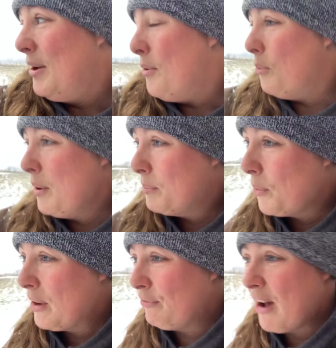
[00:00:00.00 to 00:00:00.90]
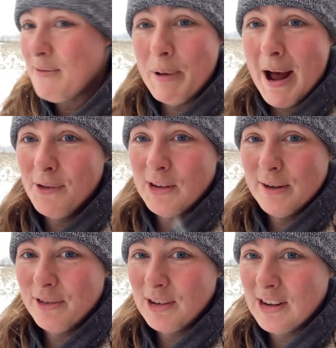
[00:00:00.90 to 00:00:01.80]
1.5 pounds on a
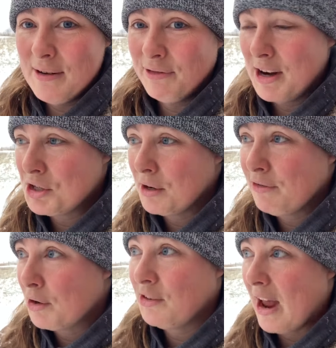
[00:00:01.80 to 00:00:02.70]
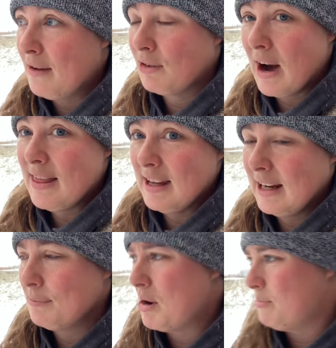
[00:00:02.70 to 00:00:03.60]
first time freshener, first ever, I think,
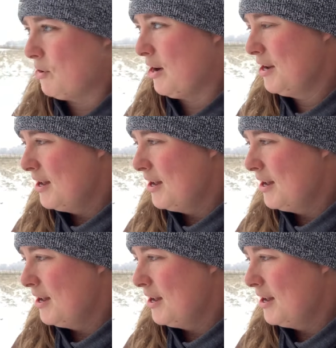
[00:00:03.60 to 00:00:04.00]
in my barn.